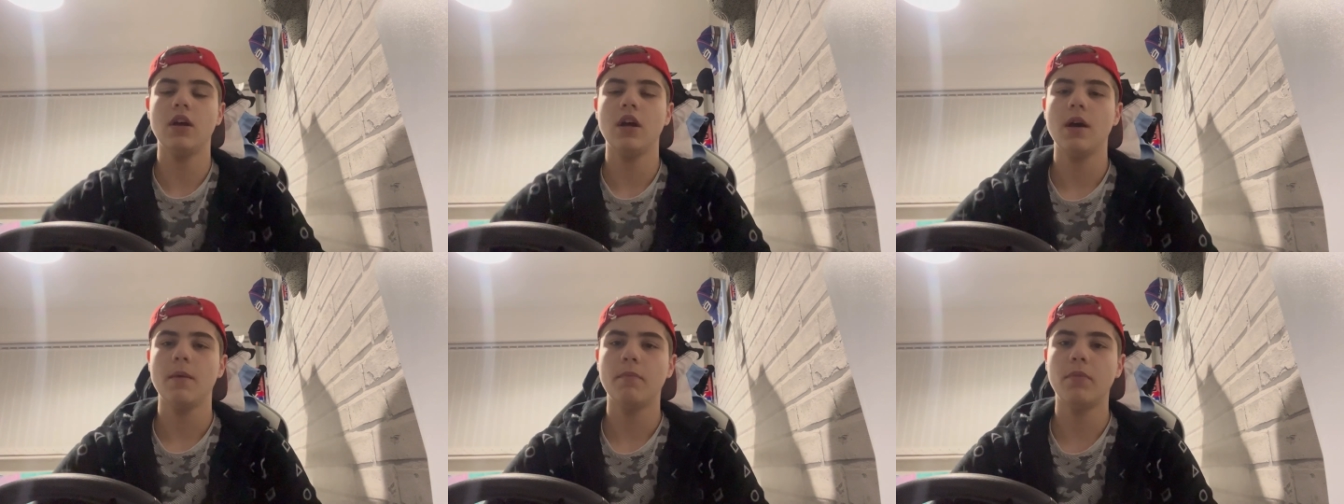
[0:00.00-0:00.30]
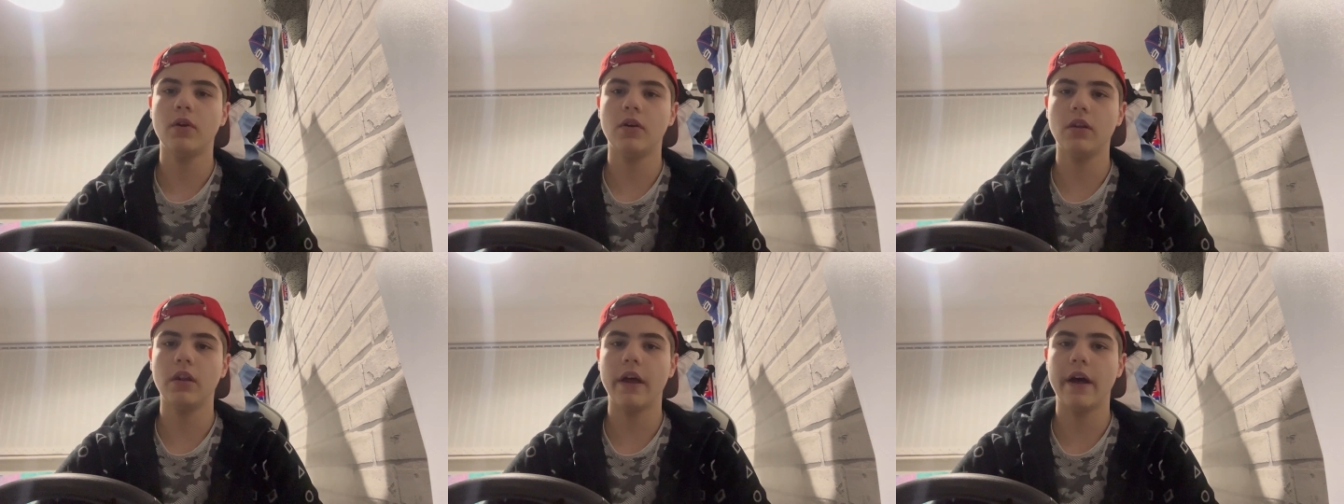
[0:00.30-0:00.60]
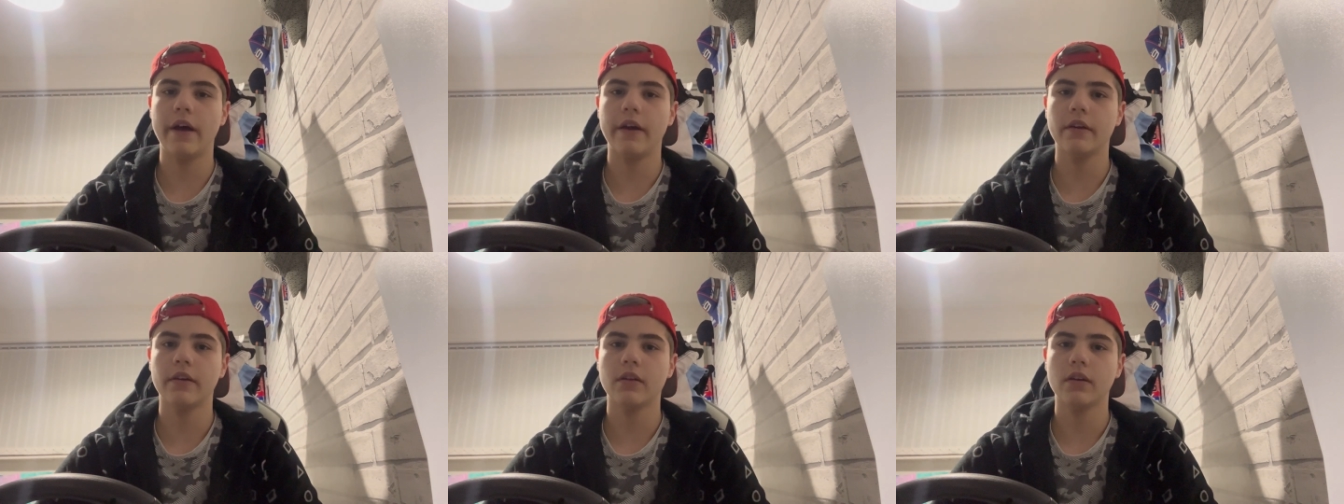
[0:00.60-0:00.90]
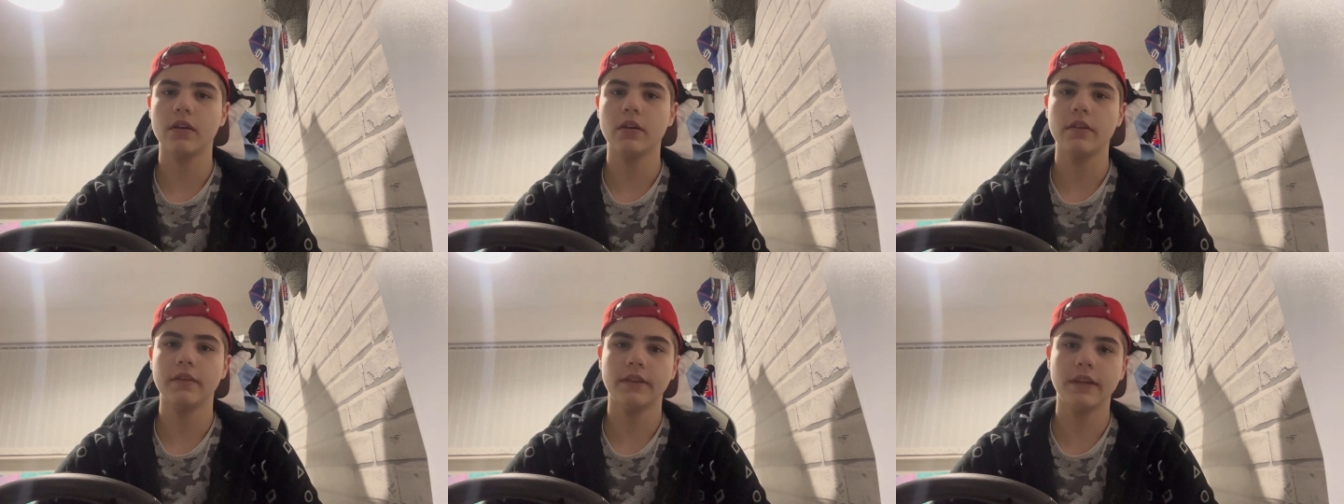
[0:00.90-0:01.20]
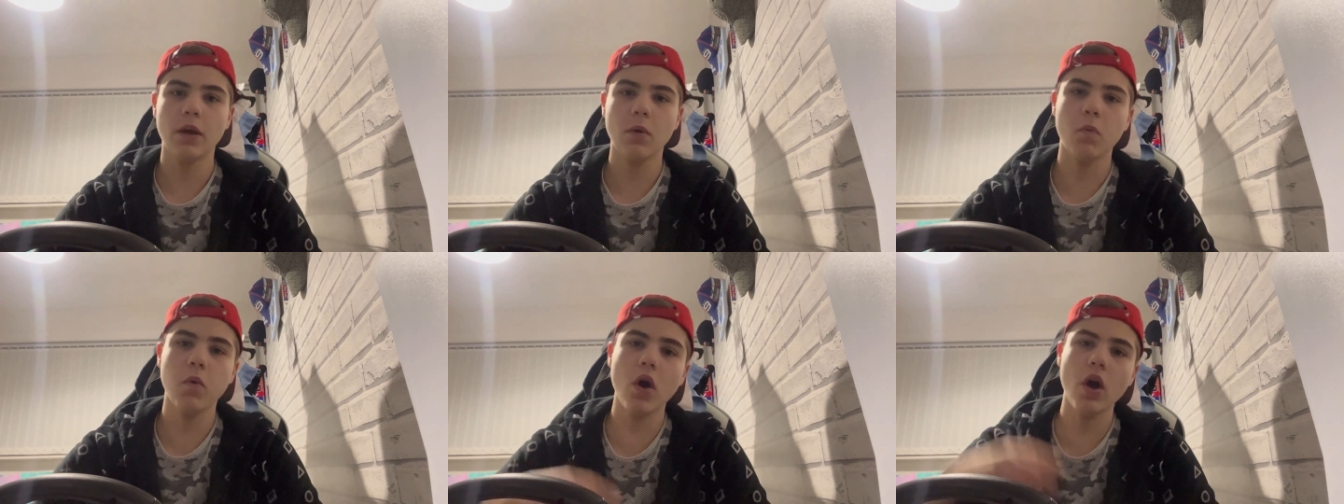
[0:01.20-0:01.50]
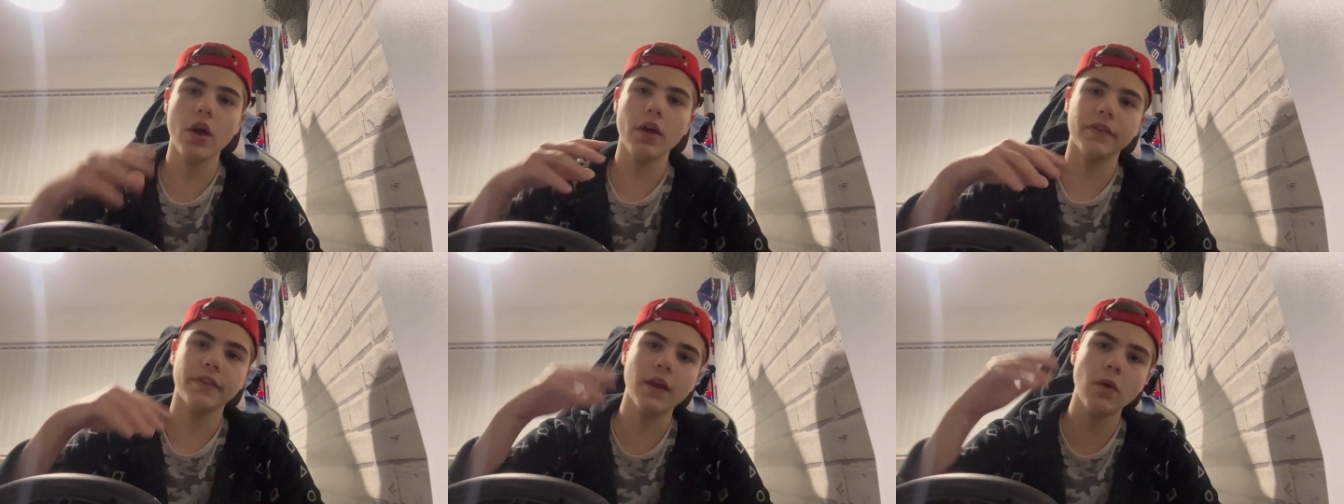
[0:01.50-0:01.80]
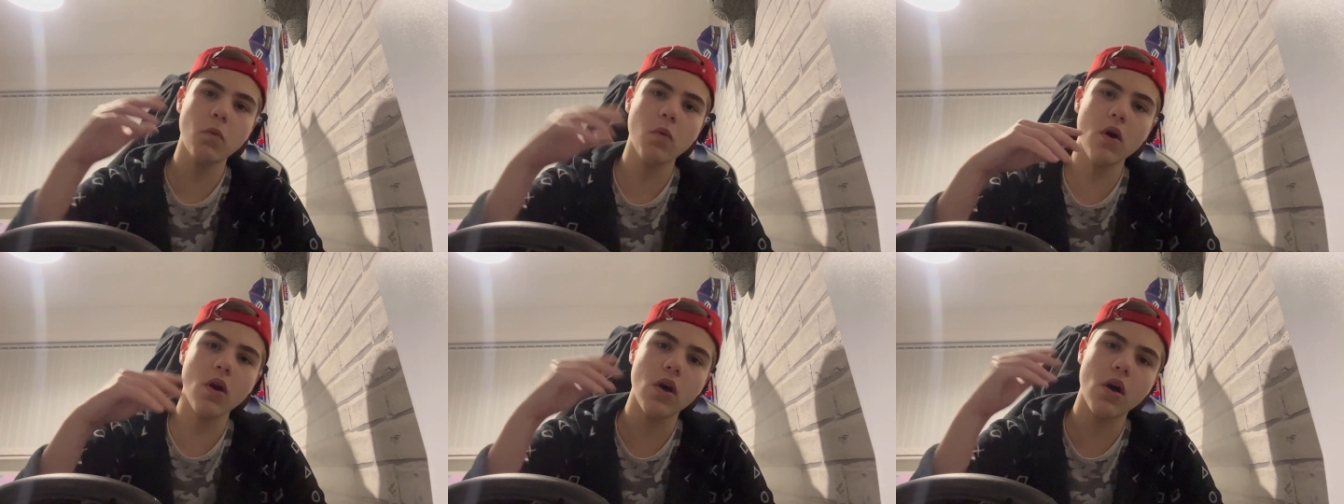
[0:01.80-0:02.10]
but they
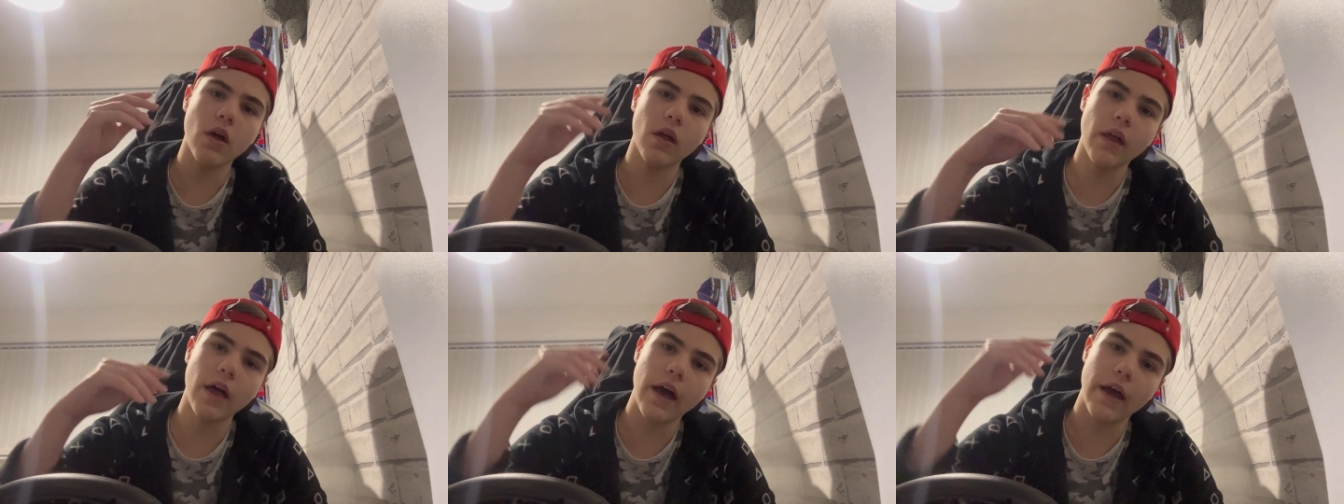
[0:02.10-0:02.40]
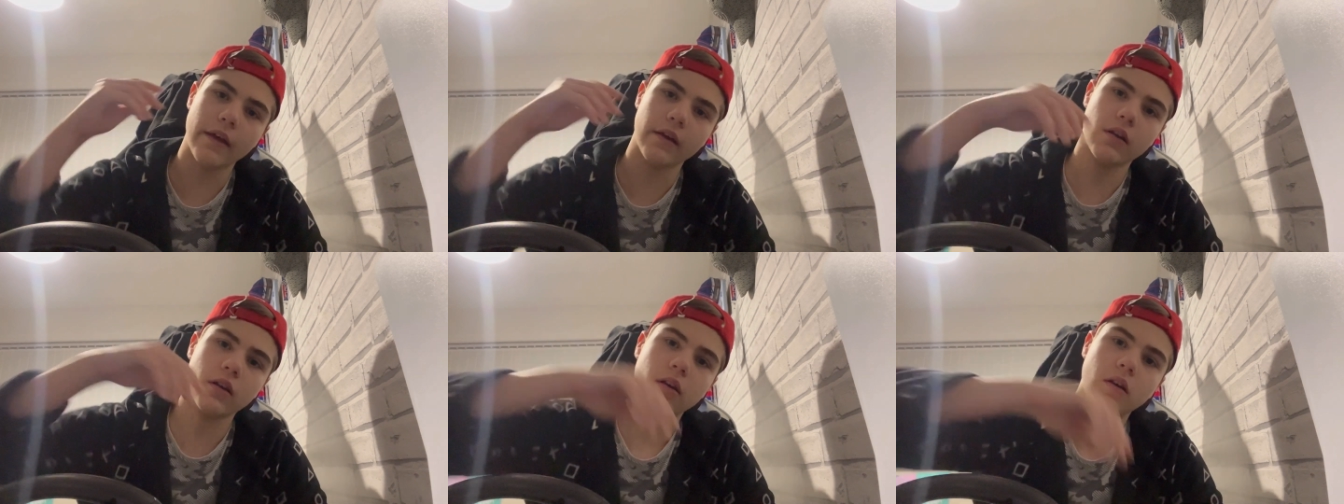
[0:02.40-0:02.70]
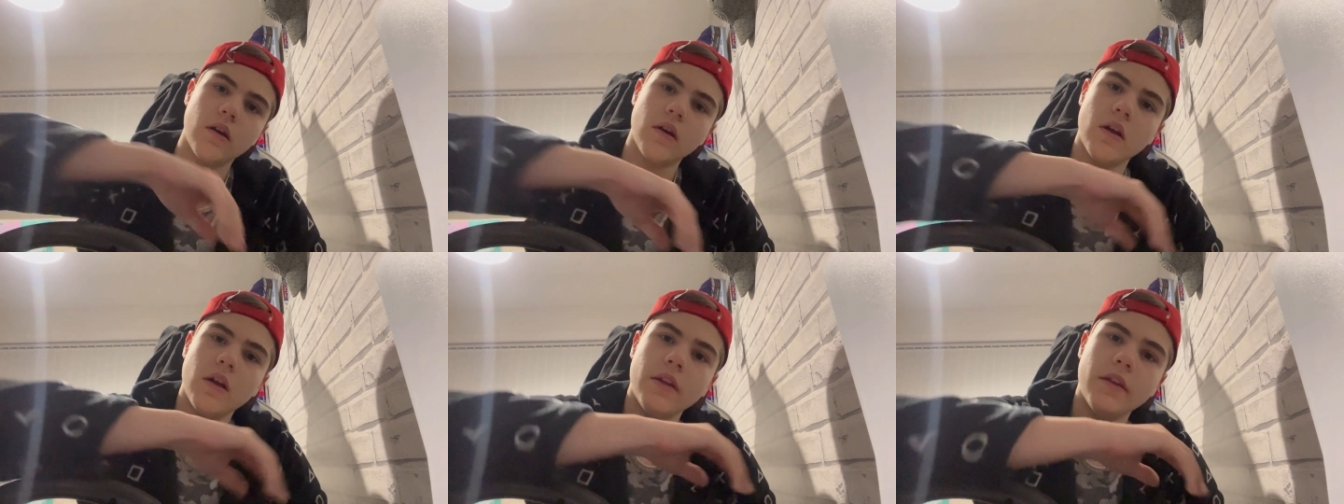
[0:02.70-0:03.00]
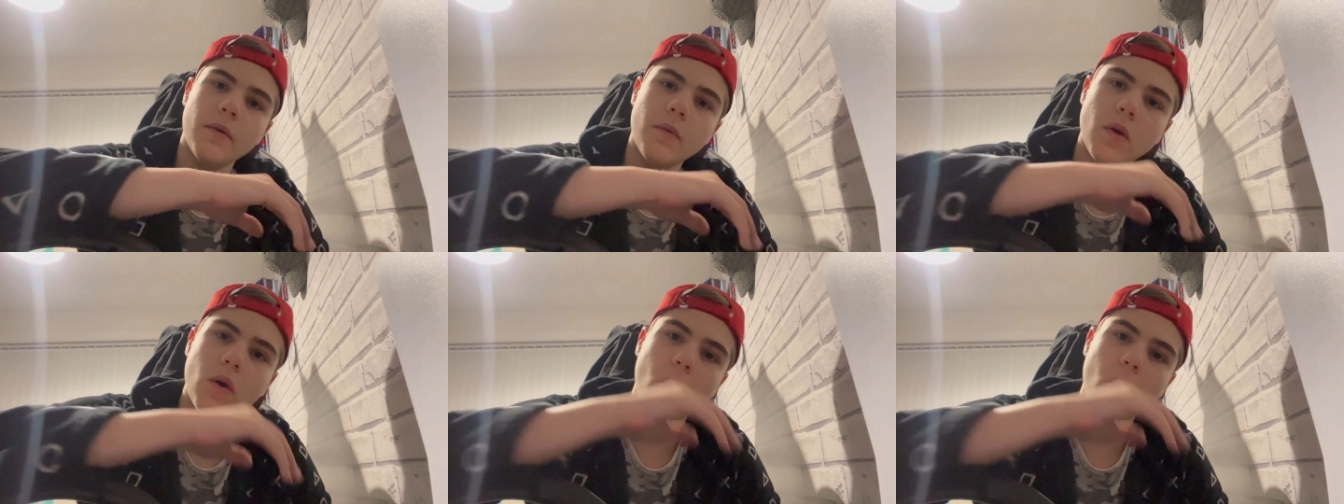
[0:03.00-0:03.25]
were